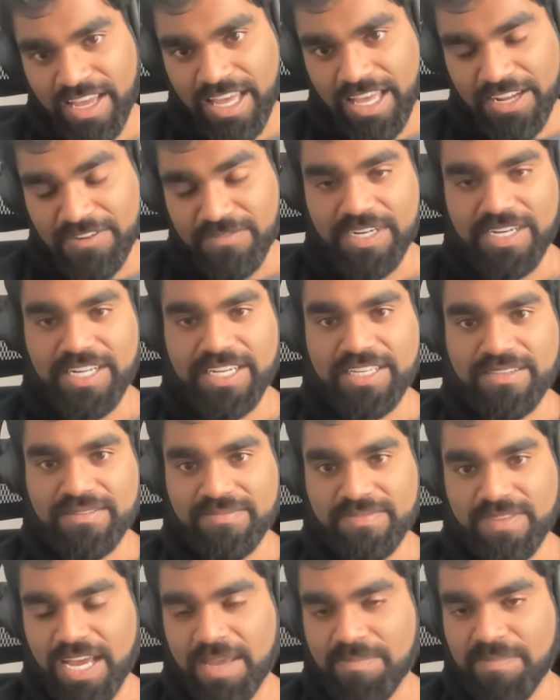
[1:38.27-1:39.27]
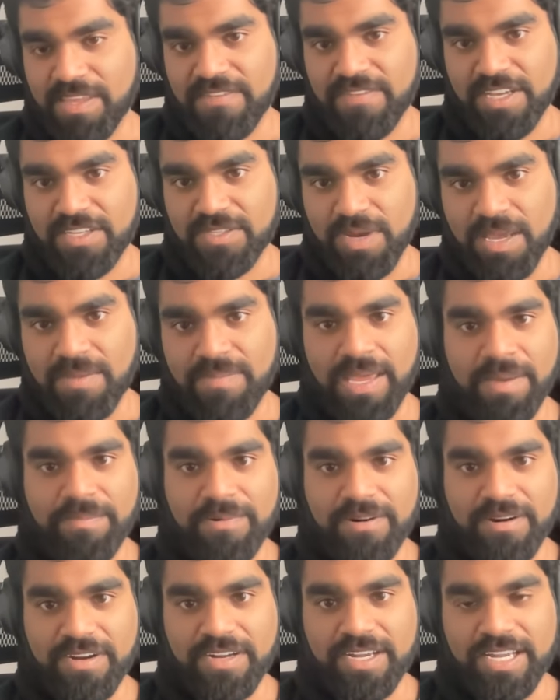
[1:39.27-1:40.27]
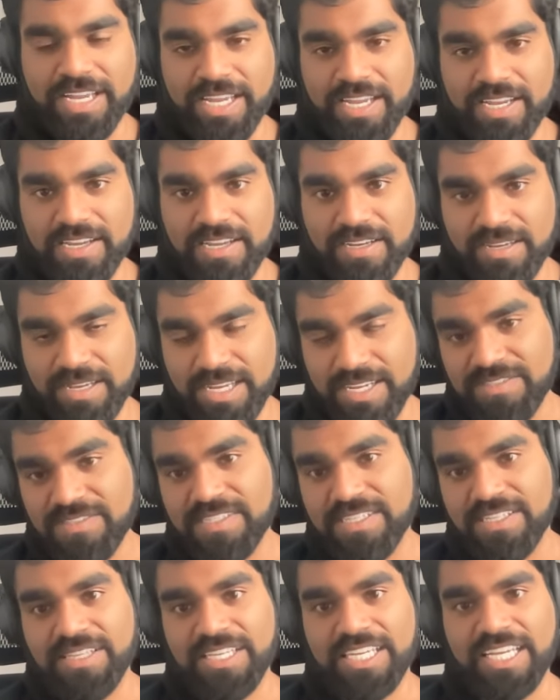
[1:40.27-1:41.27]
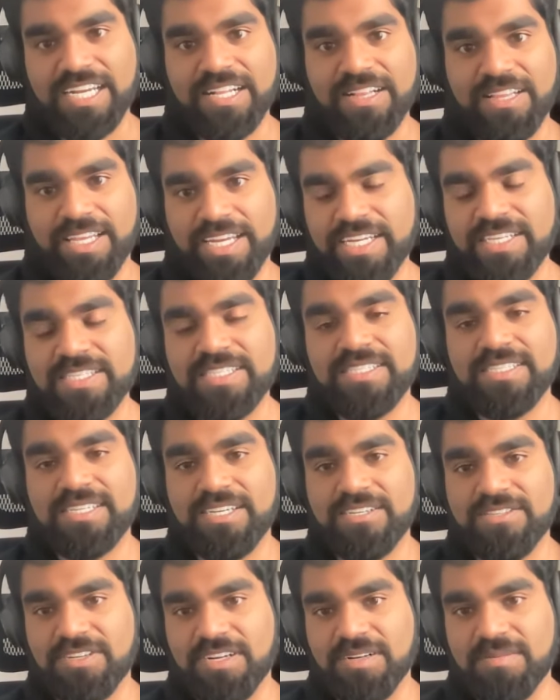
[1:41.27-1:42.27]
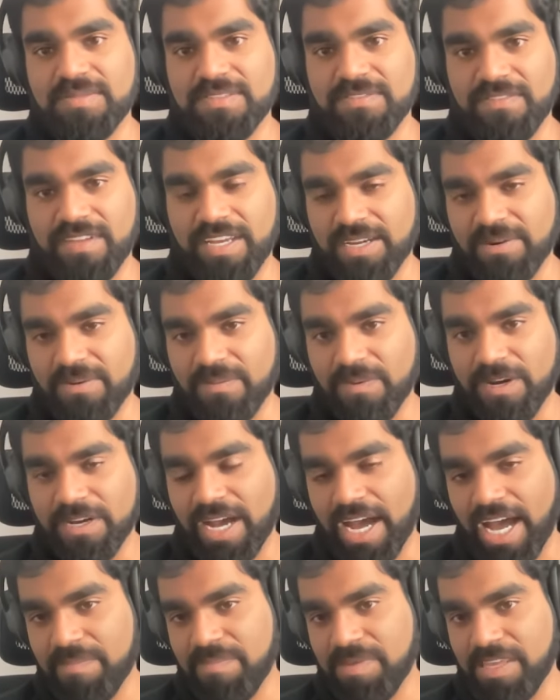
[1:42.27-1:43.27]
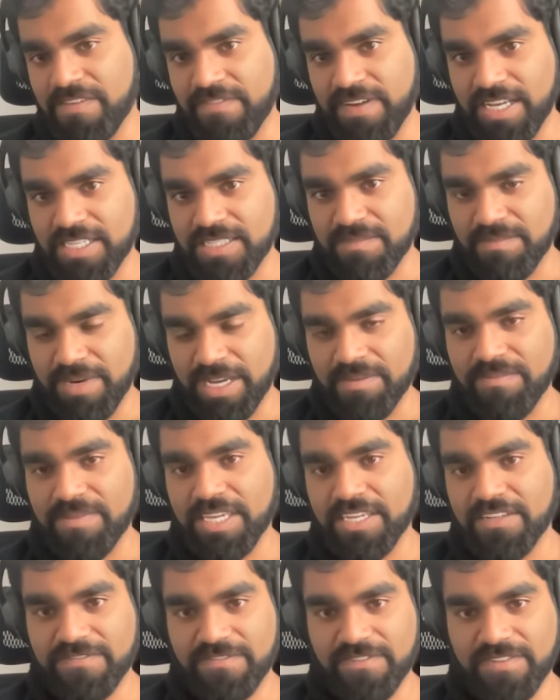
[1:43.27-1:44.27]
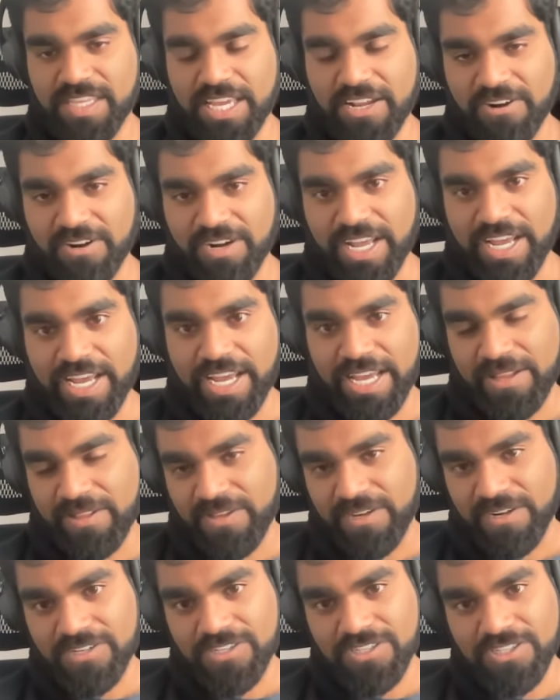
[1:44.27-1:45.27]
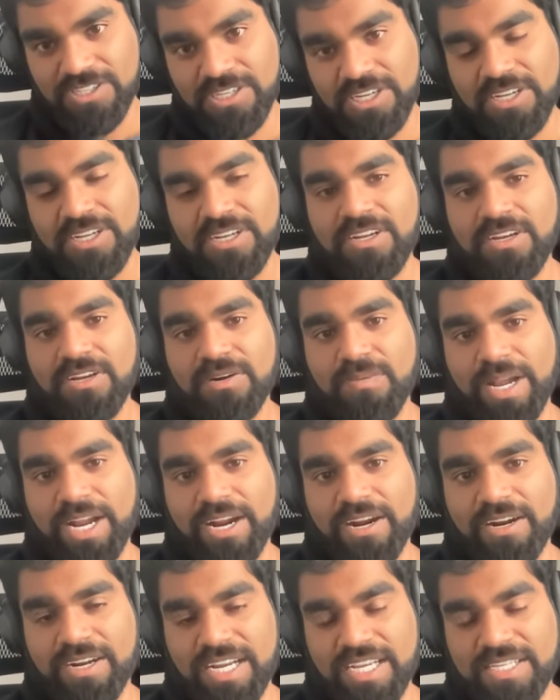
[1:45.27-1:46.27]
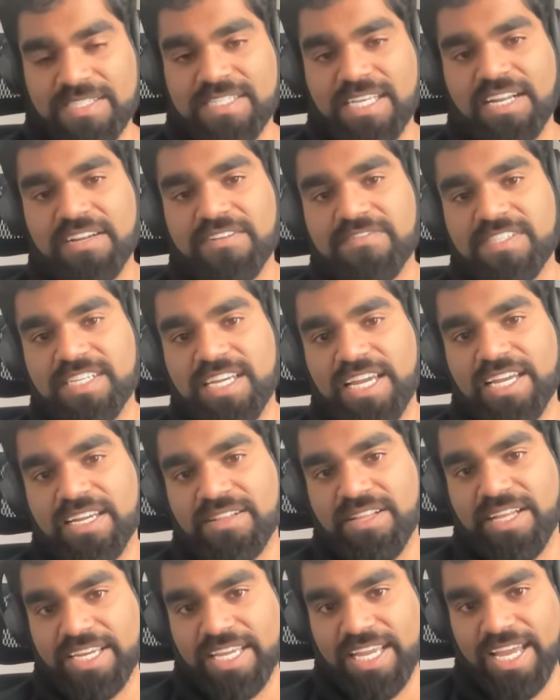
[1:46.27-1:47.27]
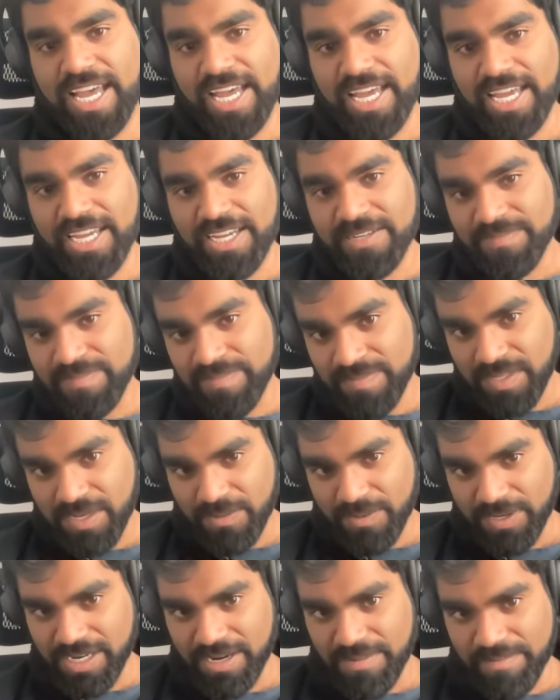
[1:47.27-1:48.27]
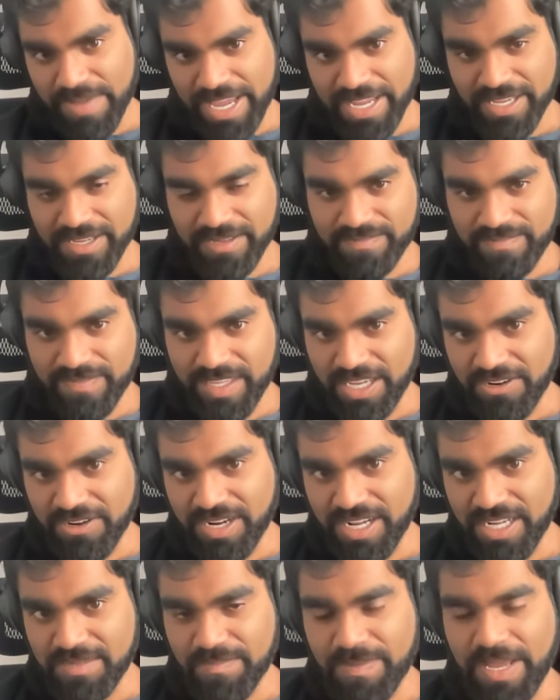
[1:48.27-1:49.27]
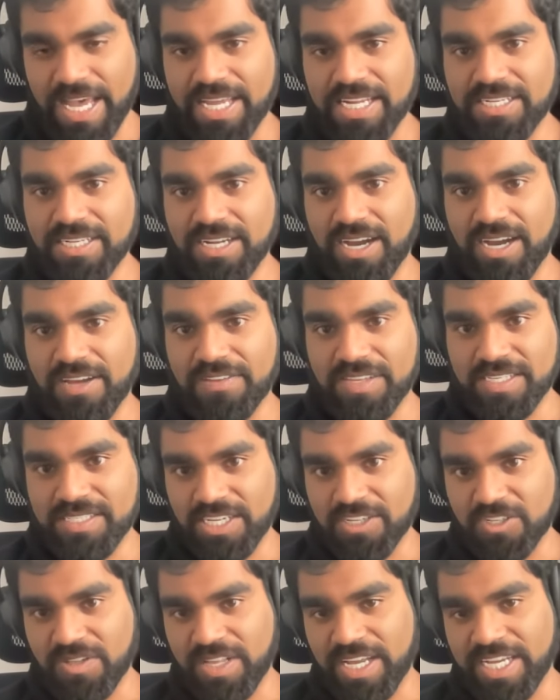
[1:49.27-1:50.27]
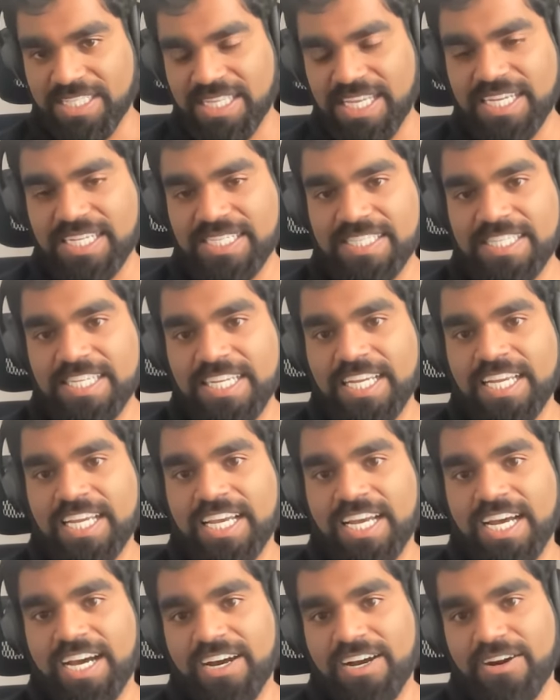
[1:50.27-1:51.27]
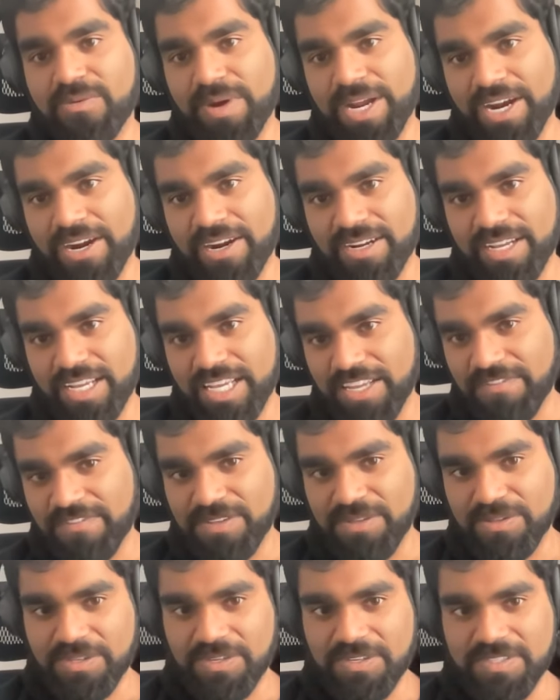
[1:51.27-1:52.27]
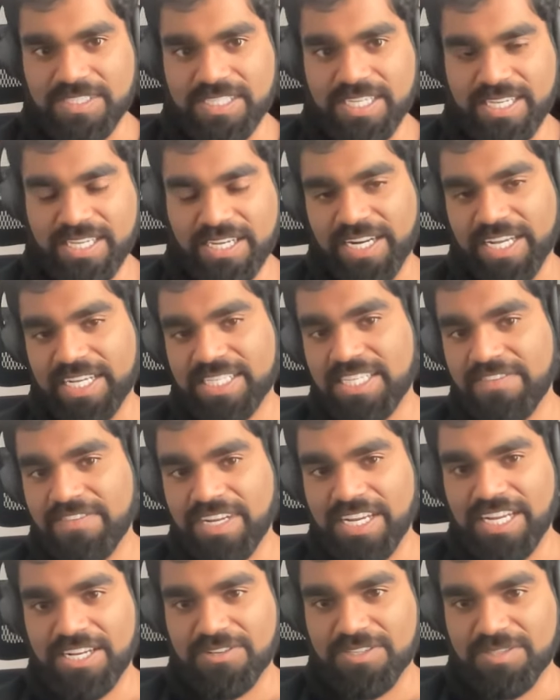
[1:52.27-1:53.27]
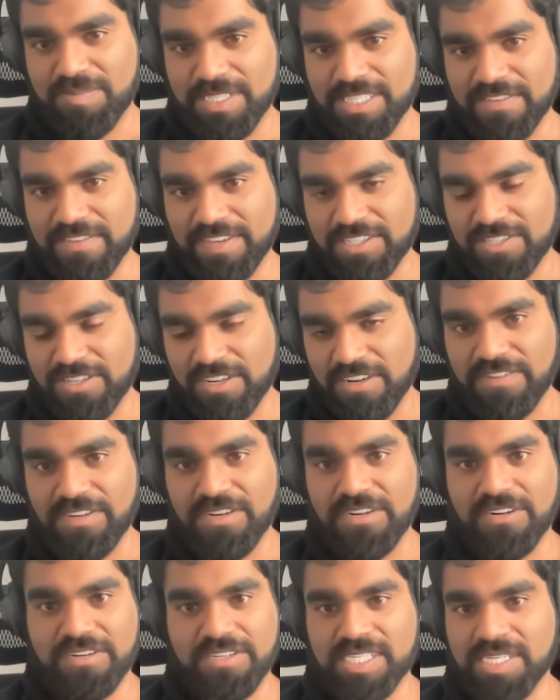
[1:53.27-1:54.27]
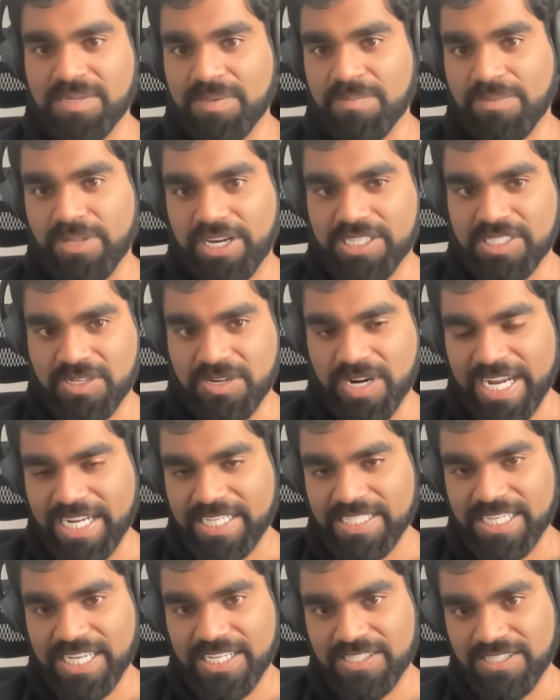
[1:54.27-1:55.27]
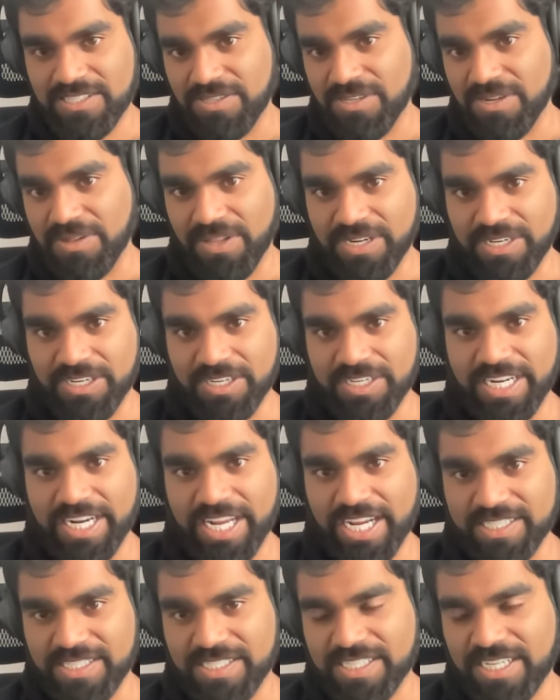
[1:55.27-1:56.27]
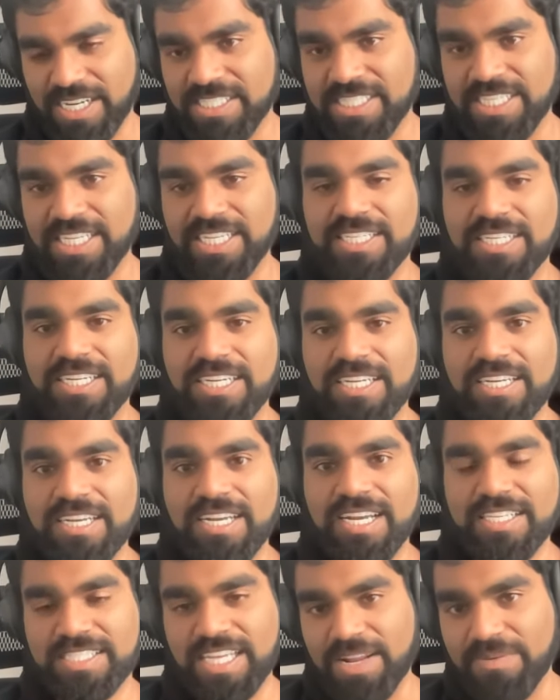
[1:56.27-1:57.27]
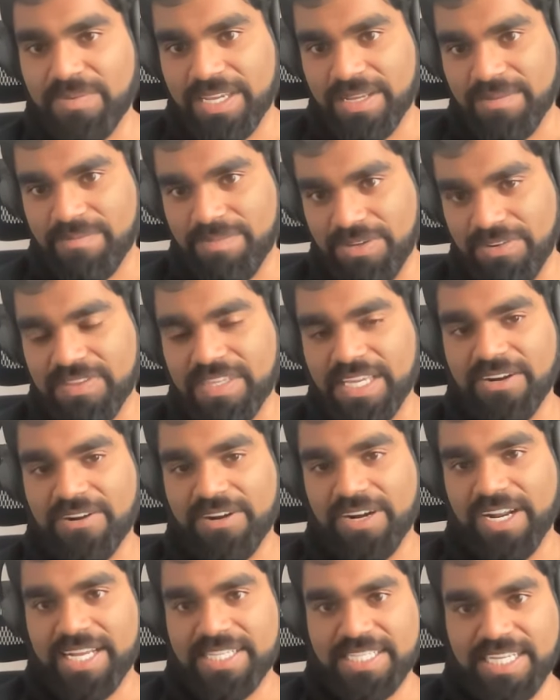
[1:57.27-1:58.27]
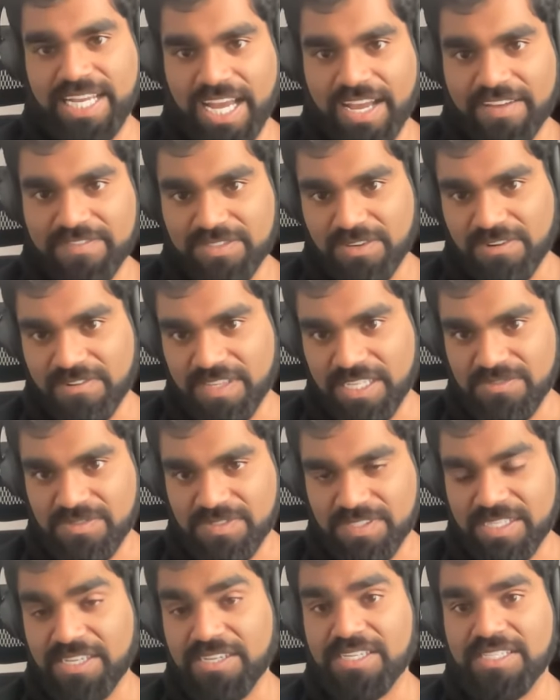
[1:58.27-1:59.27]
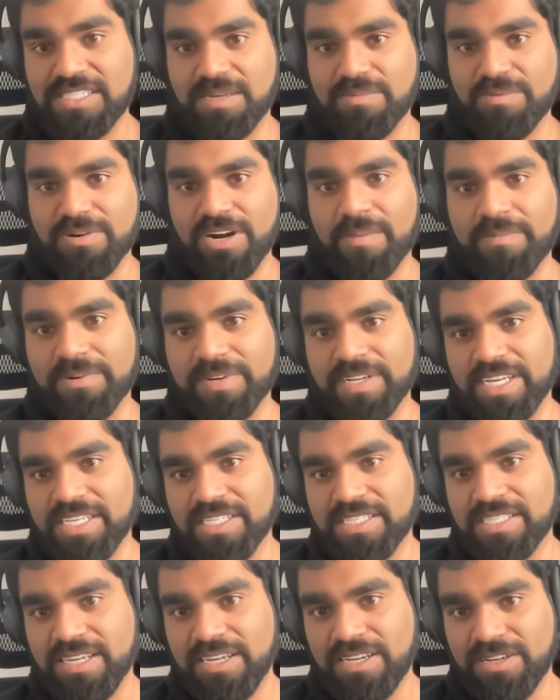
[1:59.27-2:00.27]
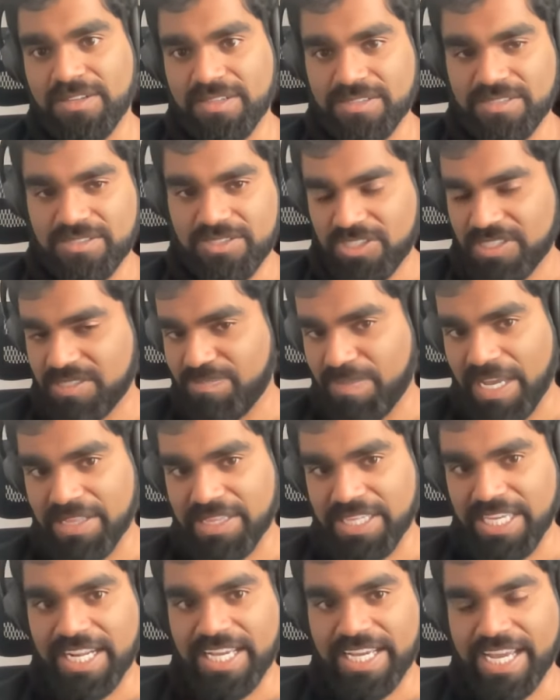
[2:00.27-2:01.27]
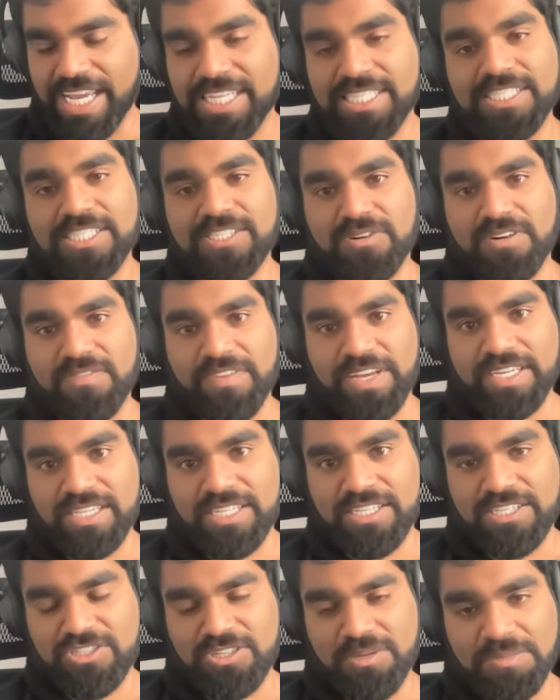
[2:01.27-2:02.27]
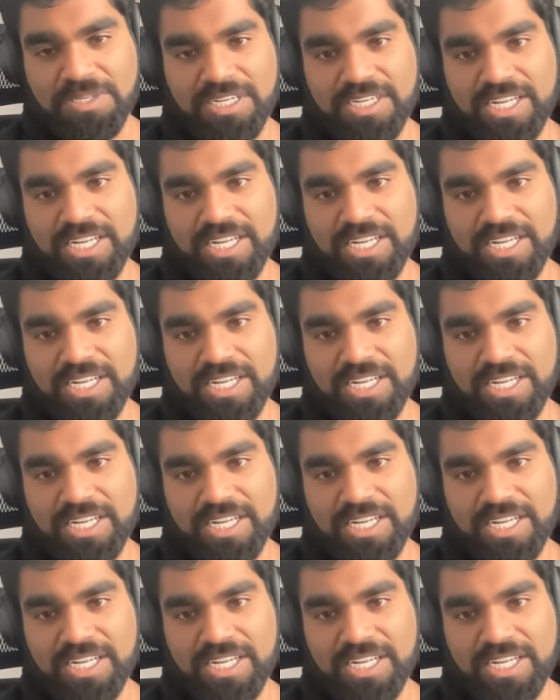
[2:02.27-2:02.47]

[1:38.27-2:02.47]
And reading the IPFS white paper, it instantly clicked in terms of like what IPFS might mean for the internet at large, where instead of saying like, hey, we're going to make the internet depend on these centralized links, uh, where if you lose connectivity to a specific server or someone blocks your access, you no longer can access content Instead, we can build the internet to have sort of these resiliency properties just by leaning into sort of like the distributed